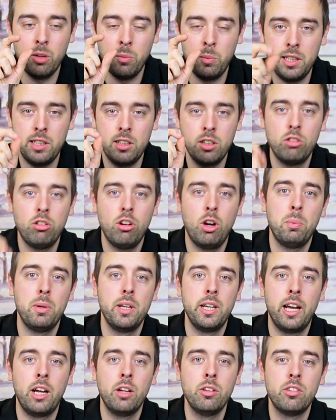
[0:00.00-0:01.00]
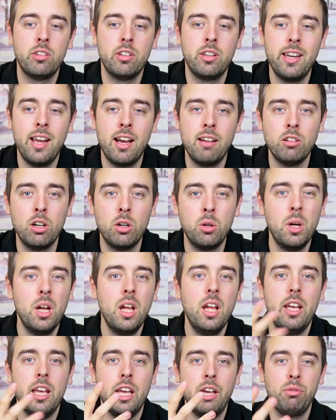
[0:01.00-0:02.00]
and we can crop it down to narrow
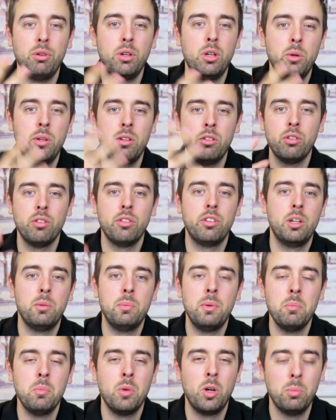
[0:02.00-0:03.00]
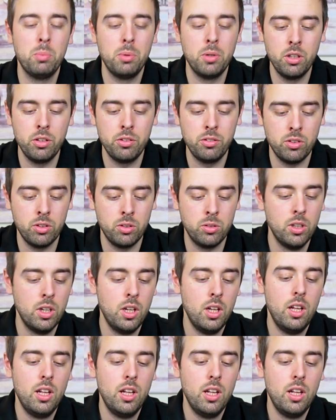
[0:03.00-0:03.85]
if we're doing something a bit more personal.